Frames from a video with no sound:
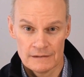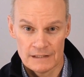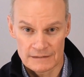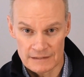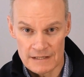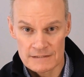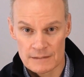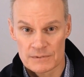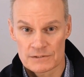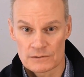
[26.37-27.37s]
In today's
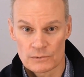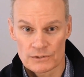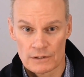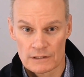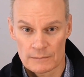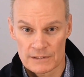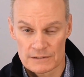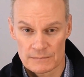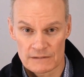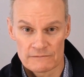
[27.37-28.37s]
episode, we're talking about
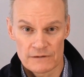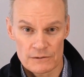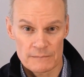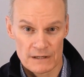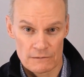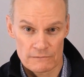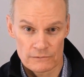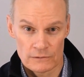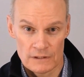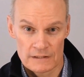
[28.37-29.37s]
something very
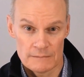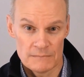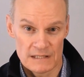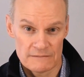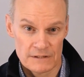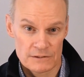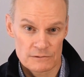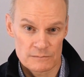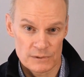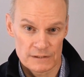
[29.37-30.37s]
powerful that many
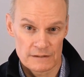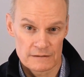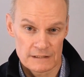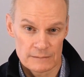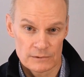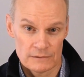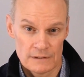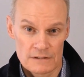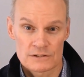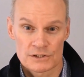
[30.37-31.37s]
veterans bring to the table:
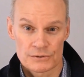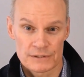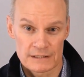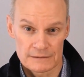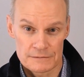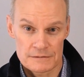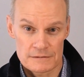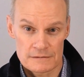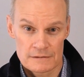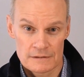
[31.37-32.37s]
security
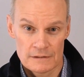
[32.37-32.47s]
clearances.